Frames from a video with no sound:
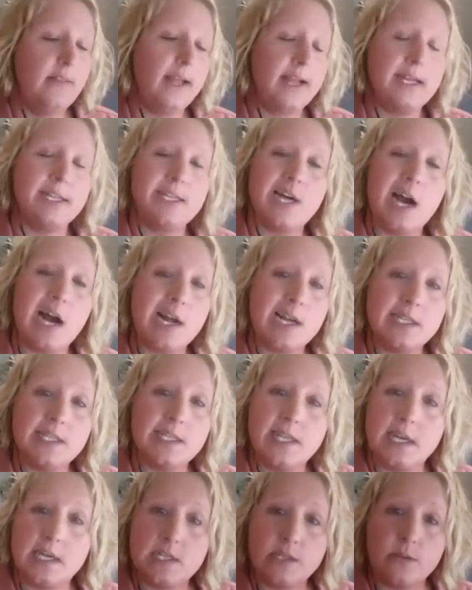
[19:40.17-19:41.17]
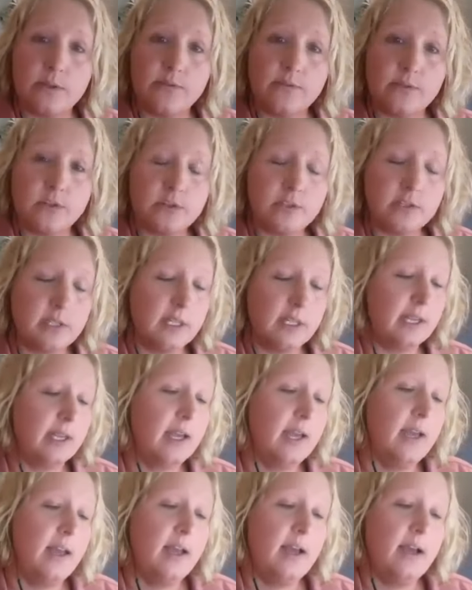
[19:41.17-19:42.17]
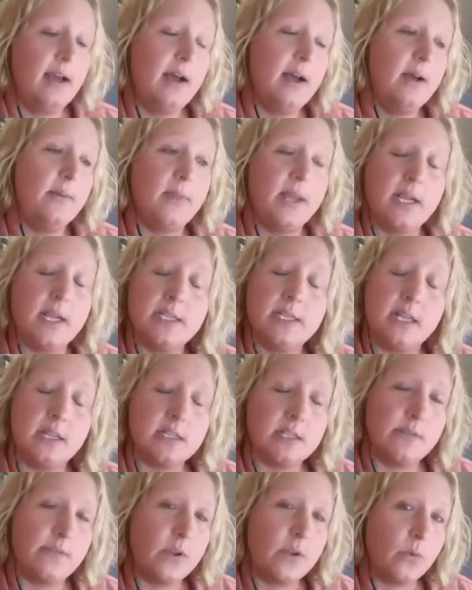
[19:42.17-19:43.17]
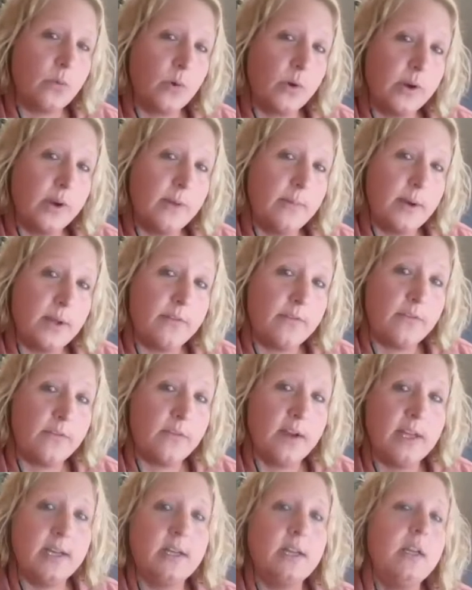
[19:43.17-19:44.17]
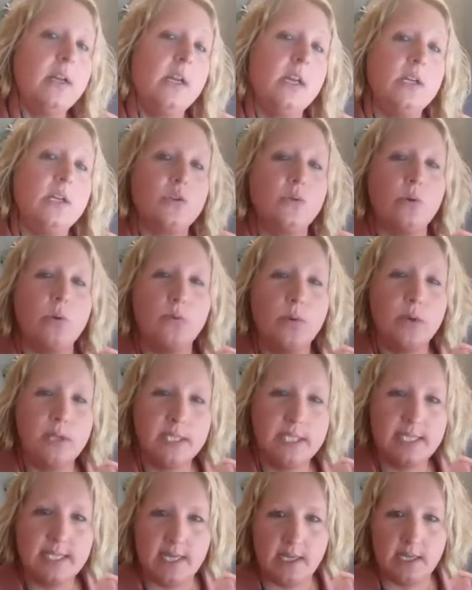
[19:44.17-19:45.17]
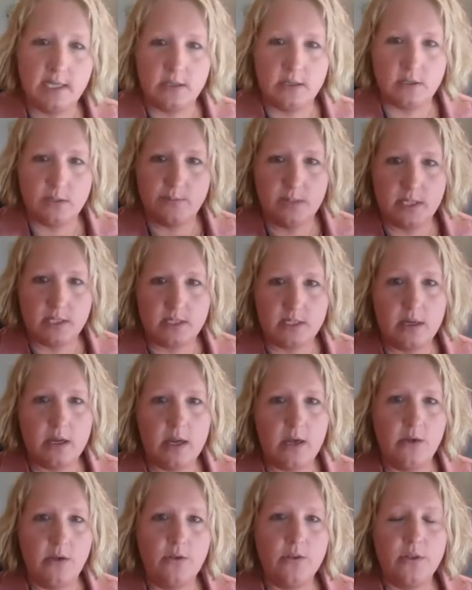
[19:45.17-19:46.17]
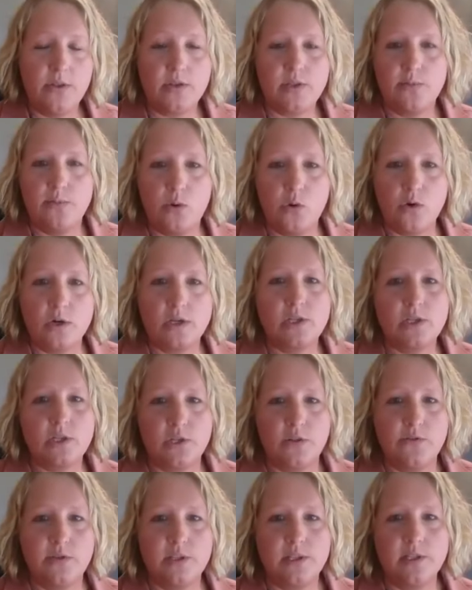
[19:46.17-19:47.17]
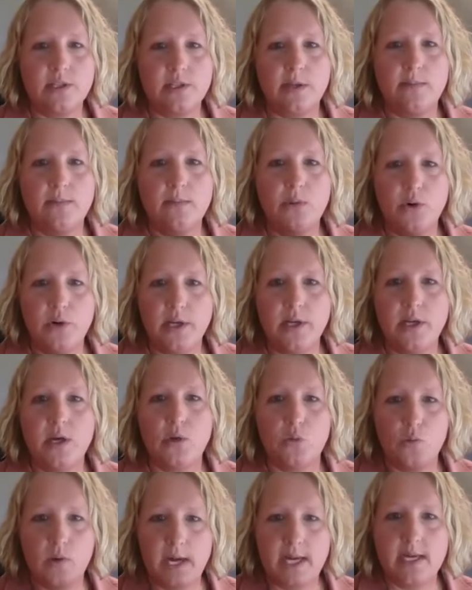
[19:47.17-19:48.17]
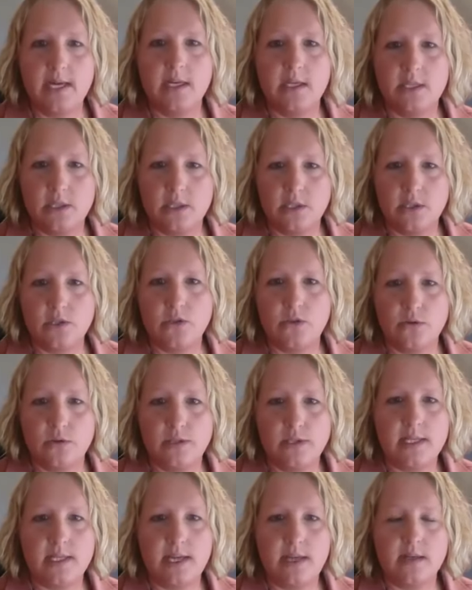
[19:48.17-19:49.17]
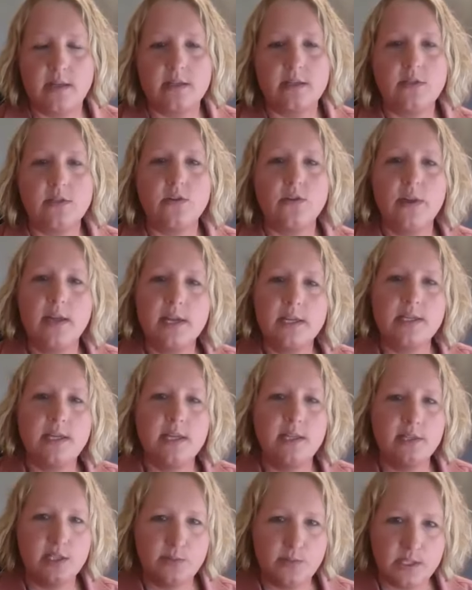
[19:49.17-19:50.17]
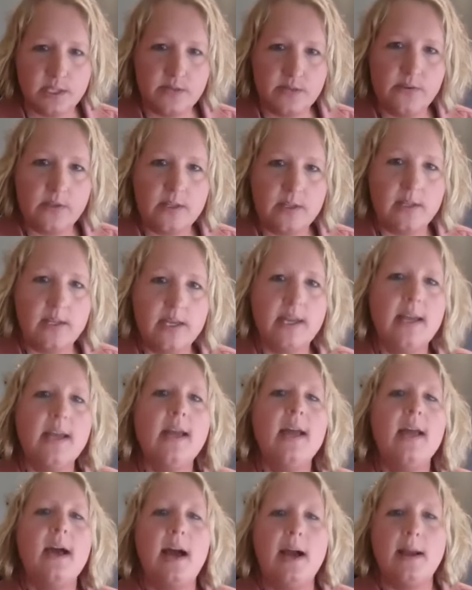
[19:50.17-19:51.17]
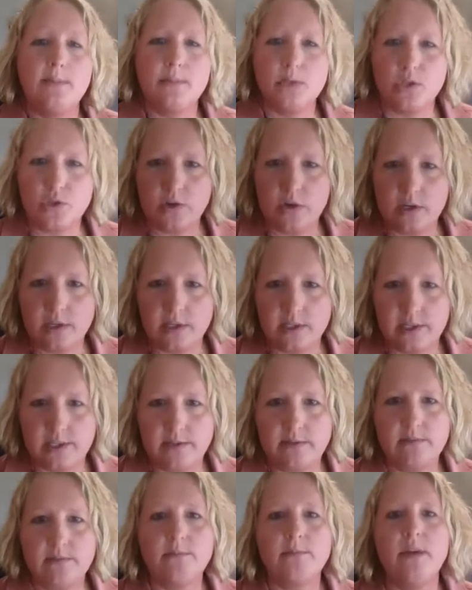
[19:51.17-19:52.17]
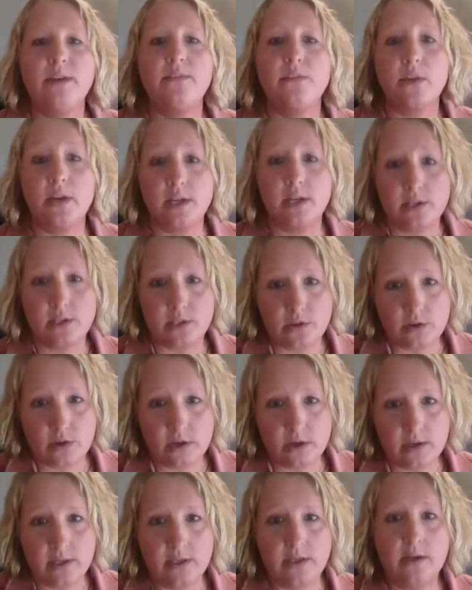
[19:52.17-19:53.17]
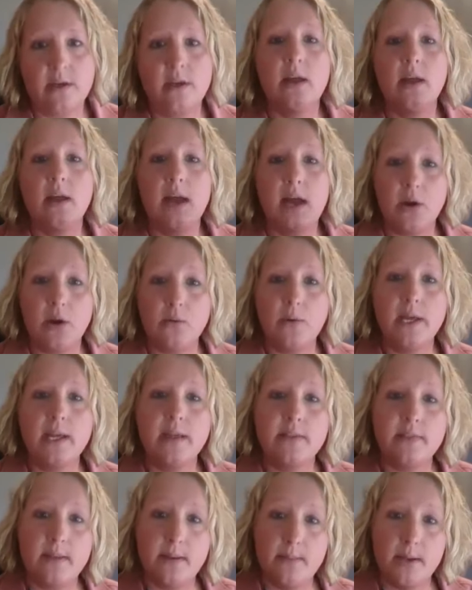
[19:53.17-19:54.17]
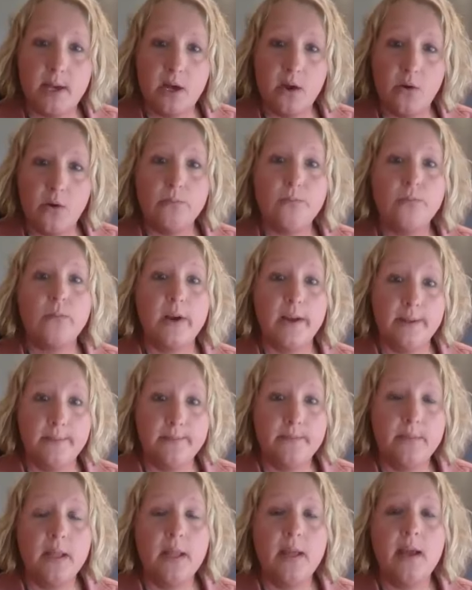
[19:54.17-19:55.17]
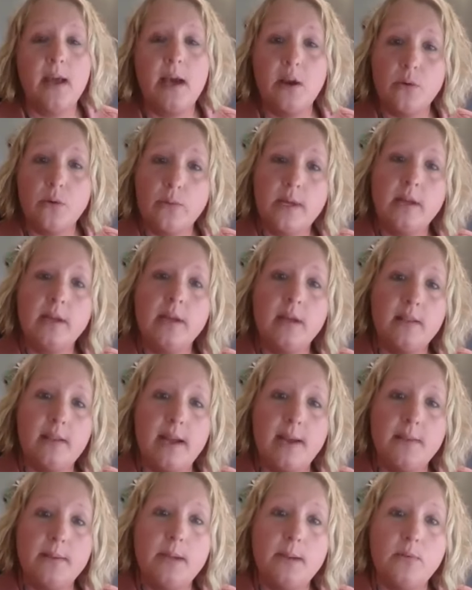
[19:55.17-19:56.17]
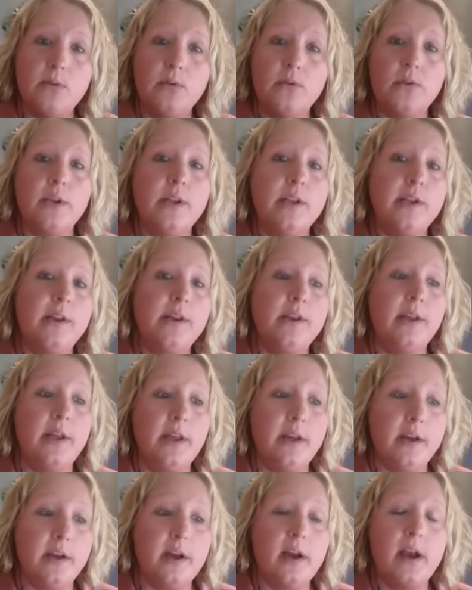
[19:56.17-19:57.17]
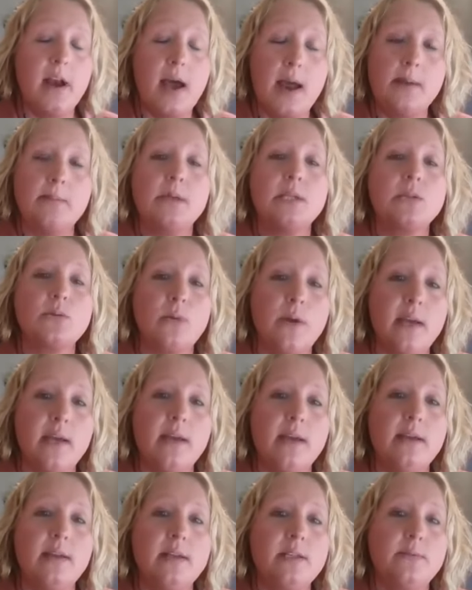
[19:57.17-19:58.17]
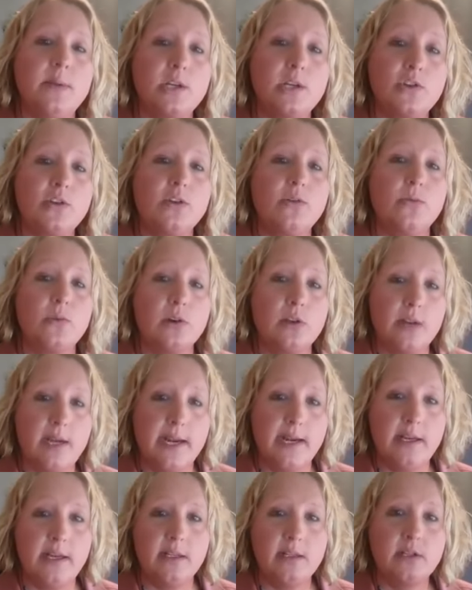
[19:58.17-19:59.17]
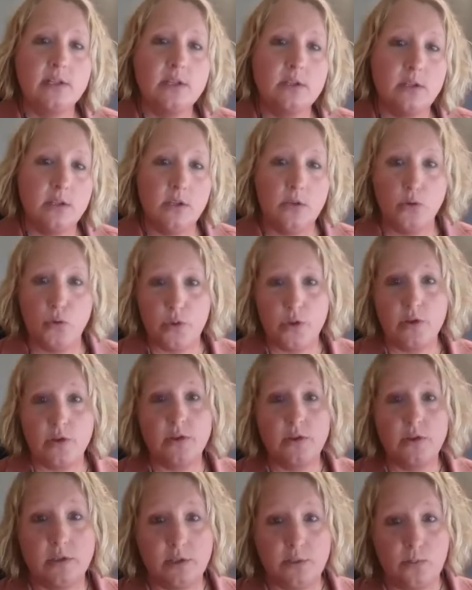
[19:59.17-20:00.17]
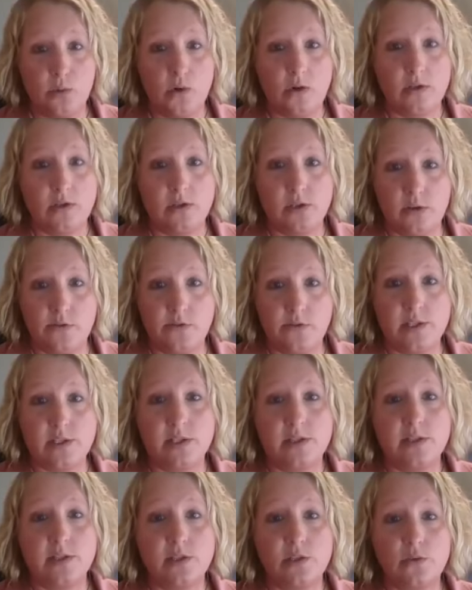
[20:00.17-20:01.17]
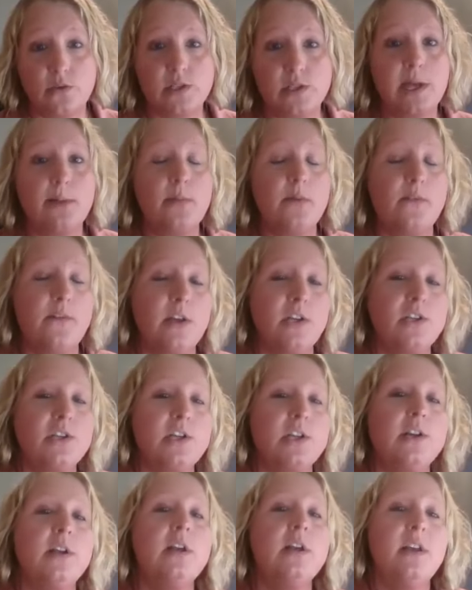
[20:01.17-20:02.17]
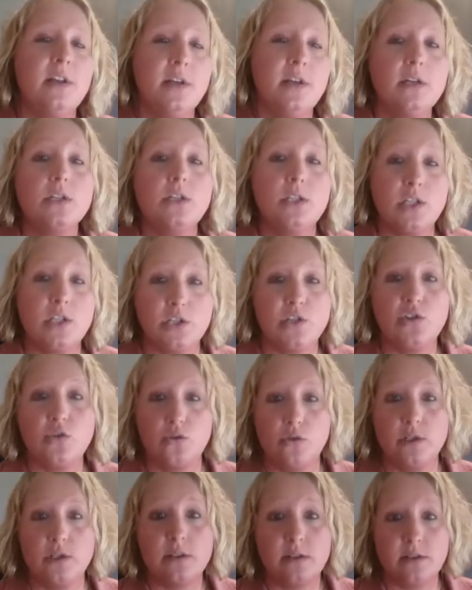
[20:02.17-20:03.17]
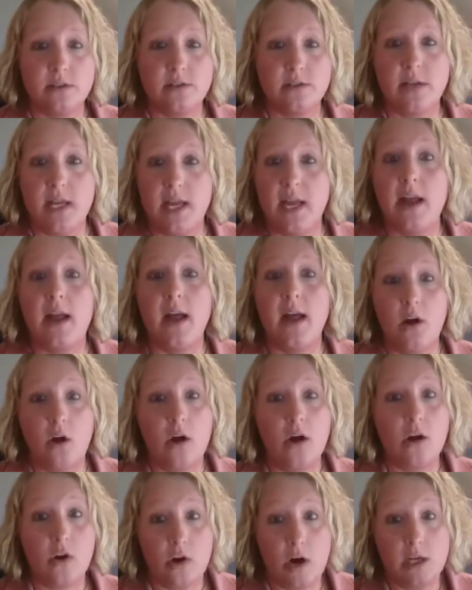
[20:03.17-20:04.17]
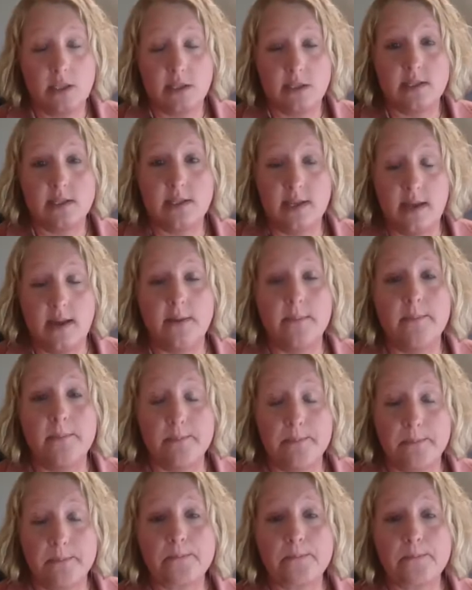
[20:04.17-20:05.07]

They can talk and text with First Link. They can tell us if they're worried about a friend. So we're really taking those mental health support services and putting it right into a student's hands. So they can tell us specifically, I'm struggling. My friend is struggling. How do we get them help, right? How do we align people in an anonymous way to make sure that we're aligning youth support services and suicide prevention to students at, all across the state?